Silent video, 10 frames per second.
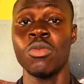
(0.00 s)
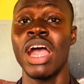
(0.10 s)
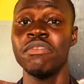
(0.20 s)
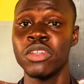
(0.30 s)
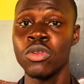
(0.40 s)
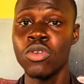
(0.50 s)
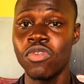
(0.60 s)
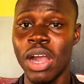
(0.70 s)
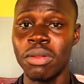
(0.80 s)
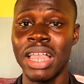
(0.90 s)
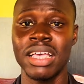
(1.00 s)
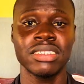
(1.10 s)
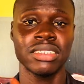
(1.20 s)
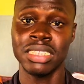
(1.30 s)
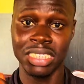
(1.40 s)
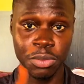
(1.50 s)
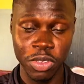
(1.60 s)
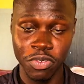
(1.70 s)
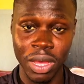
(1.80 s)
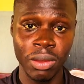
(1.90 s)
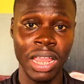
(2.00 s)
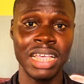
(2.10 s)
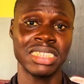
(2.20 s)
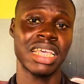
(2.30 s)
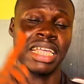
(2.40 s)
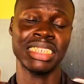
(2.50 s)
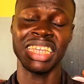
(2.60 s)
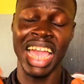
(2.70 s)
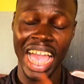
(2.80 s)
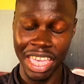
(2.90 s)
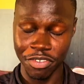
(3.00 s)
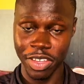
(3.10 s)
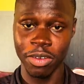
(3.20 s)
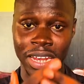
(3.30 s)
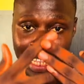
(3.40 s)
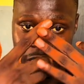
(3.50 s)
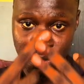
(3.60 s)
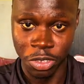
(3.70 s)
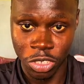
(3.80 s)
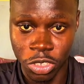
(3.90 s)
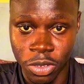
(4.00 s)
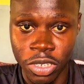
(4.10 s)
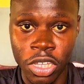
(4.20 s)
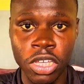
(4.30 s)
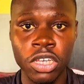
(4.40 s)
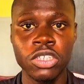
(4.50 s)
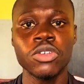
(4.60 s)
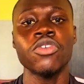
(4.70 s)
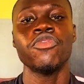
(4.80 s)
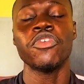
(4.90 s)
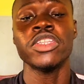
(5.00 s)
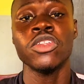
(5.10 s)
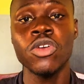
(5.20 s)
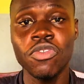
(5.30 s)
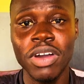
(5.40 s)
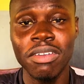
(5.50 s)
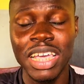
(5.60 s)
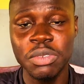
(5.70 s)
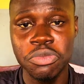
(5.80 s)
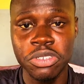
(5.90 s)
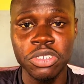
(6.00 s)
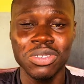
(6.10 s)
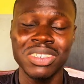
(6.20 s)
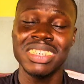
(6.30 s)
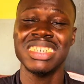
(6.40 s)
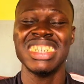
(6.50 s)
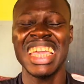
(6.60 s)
We have the low Fowler's, the semi Fowler's, and the high Fowler's position. So for the low Fowler's position, the